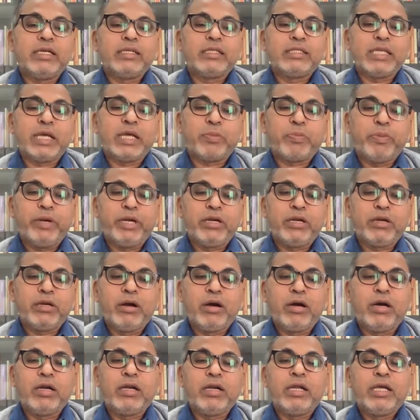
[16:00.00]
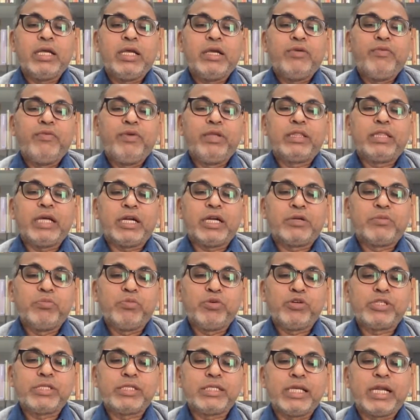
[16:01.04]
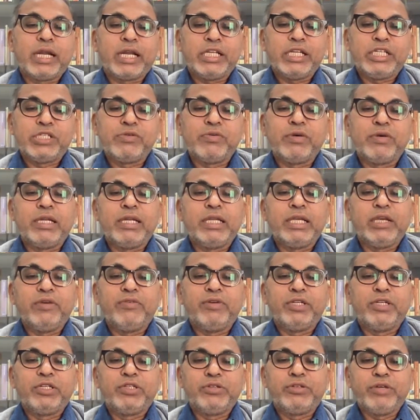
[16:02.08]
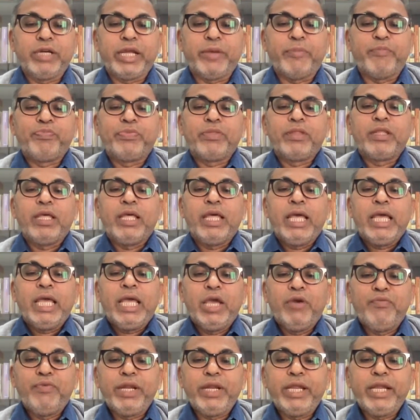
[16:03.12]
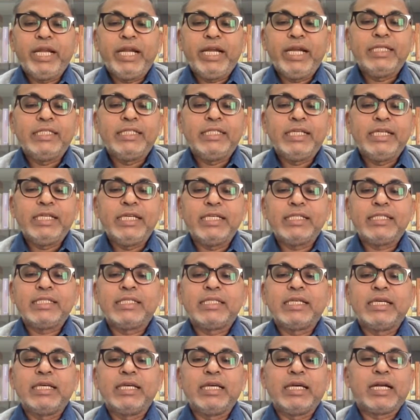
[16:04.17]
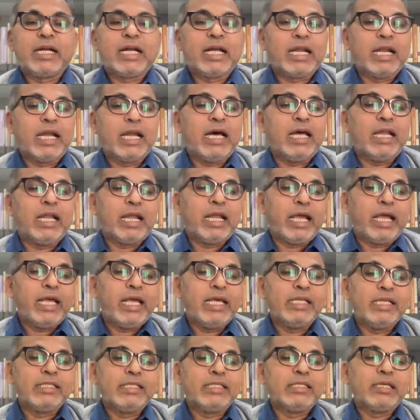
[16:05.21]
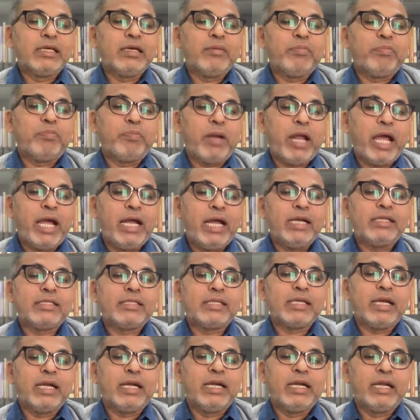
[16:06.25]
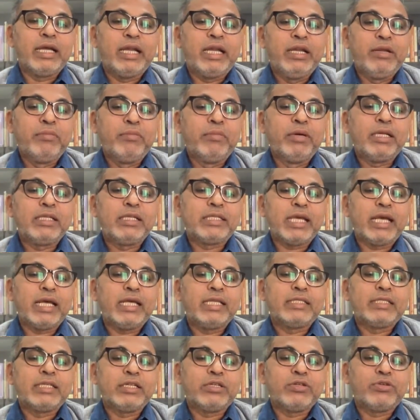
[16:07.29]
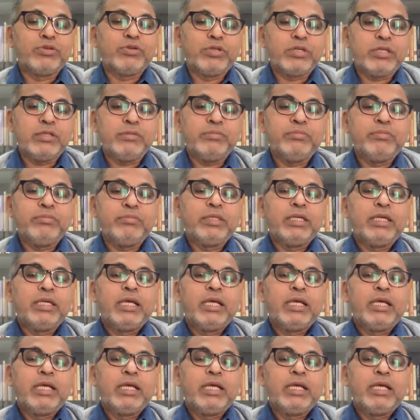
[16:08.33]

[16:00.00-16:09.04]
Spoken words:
serpent god, with utmost ritual even today. Every indigenous clan has plants and animals as a totem,